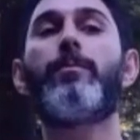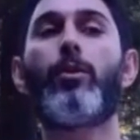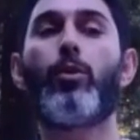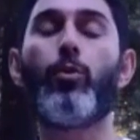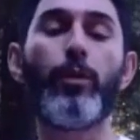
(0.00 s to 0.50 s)

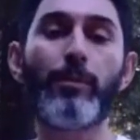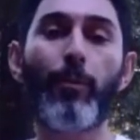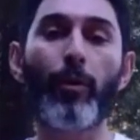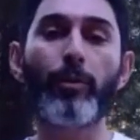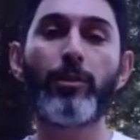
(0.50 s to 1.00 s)
to these
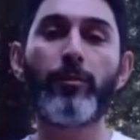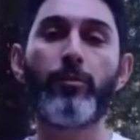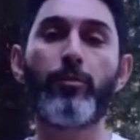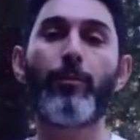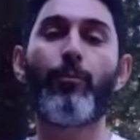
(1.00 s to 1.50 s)
parts of you
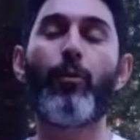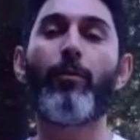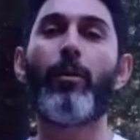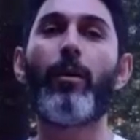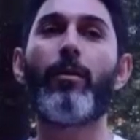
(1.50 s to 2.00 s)
to the point
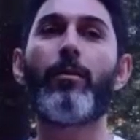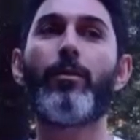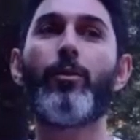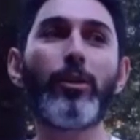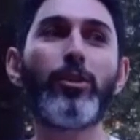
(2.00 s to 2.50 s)
where
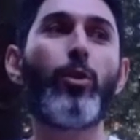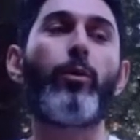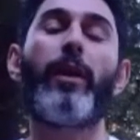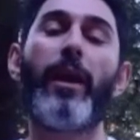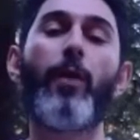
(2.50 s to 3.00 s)
you actually don't
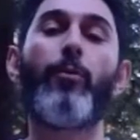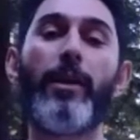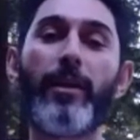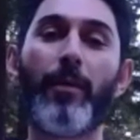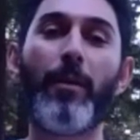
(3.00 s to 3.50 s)
care when
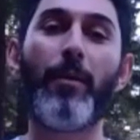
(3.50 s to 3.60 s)
they come up.